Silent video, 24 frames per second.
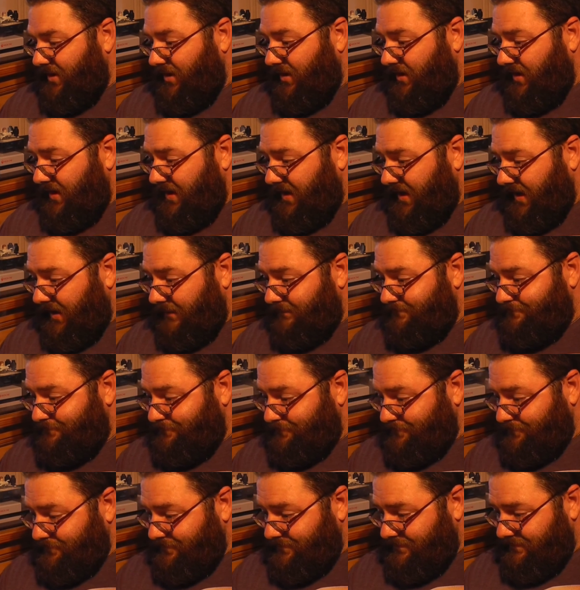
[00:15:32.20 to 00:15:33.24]
I like it
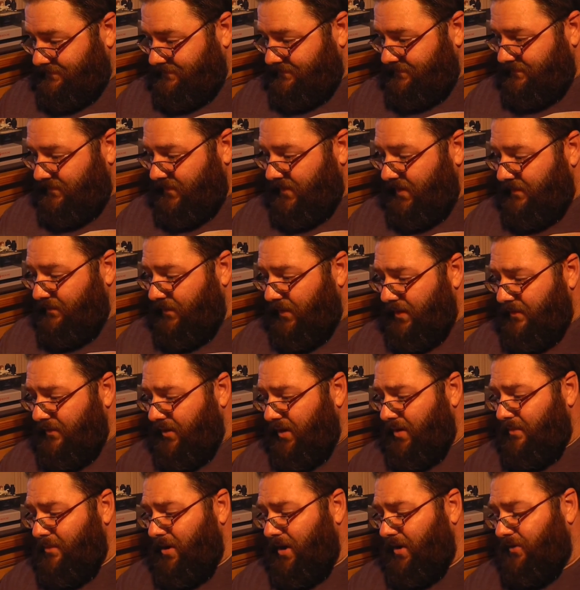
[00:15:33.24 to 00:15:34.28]
very,
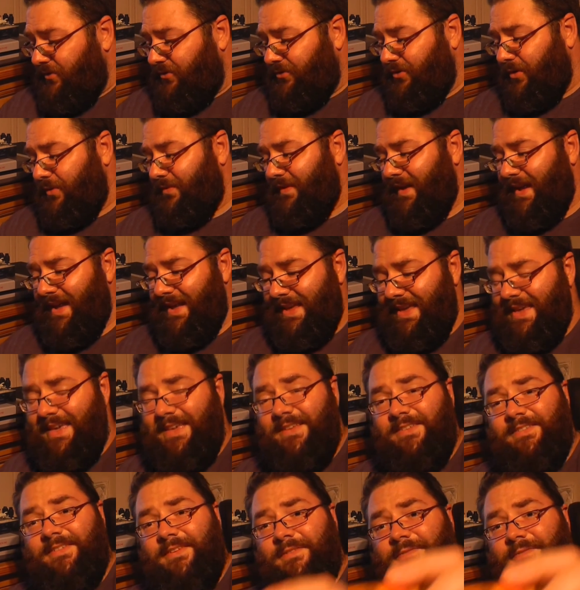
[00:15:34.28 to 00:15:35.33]
very much. So that is